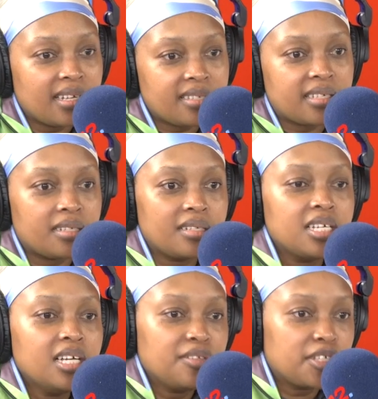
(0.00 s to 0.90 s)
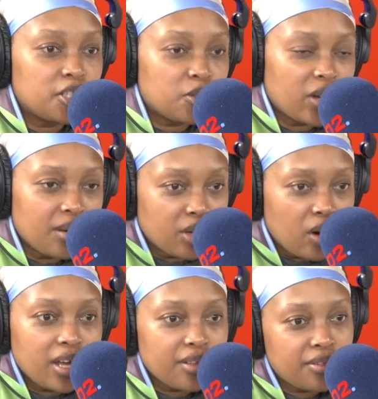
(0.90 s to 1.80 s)
listen, this is what I'm
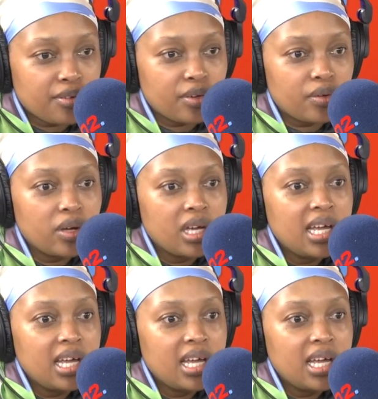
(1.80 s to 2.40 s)
going through,